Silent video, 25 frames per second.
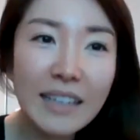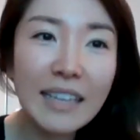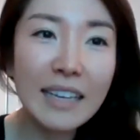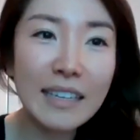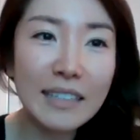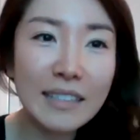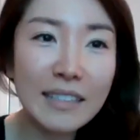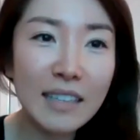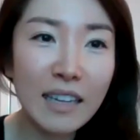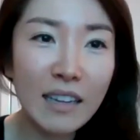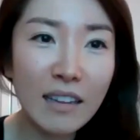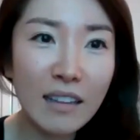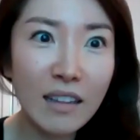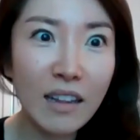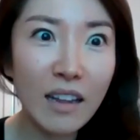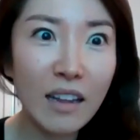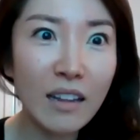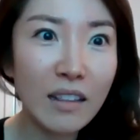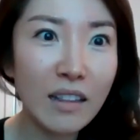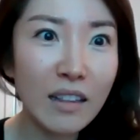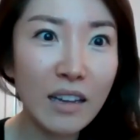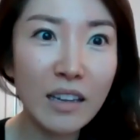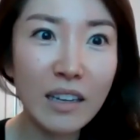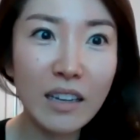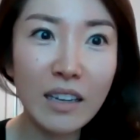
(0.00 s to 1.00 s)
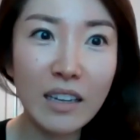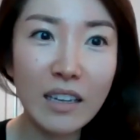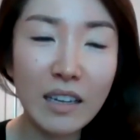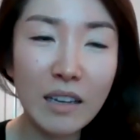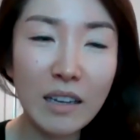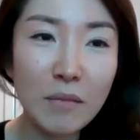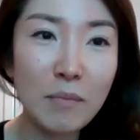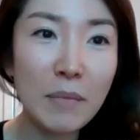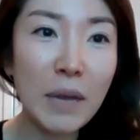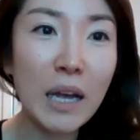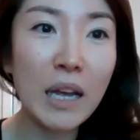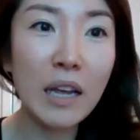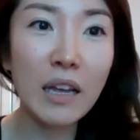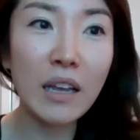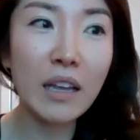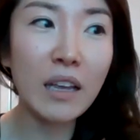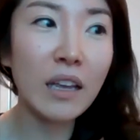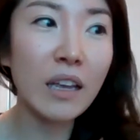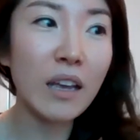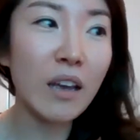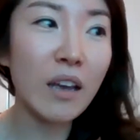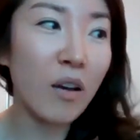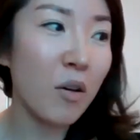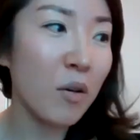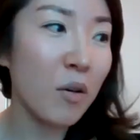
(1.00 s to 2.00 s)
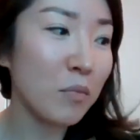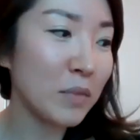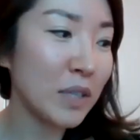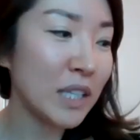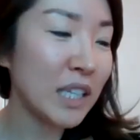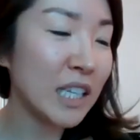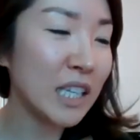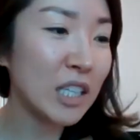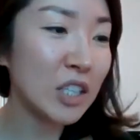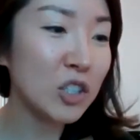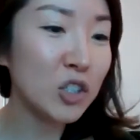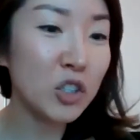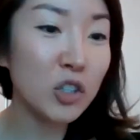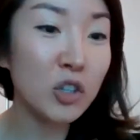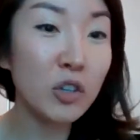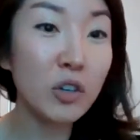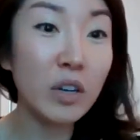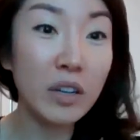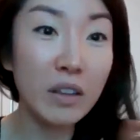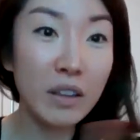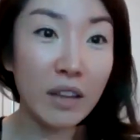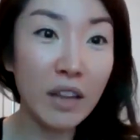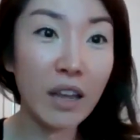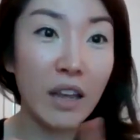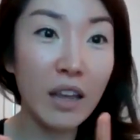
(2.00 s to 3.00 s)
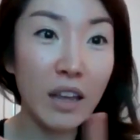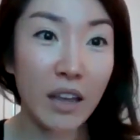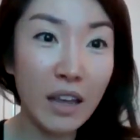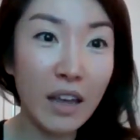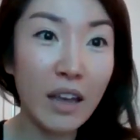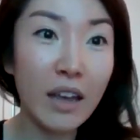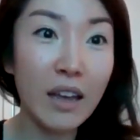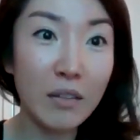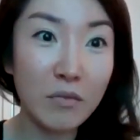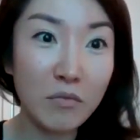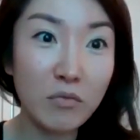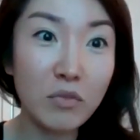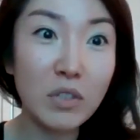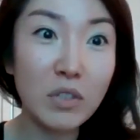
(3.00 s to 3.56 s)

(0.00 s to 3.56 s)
Yes. And then like my um, teacher and they had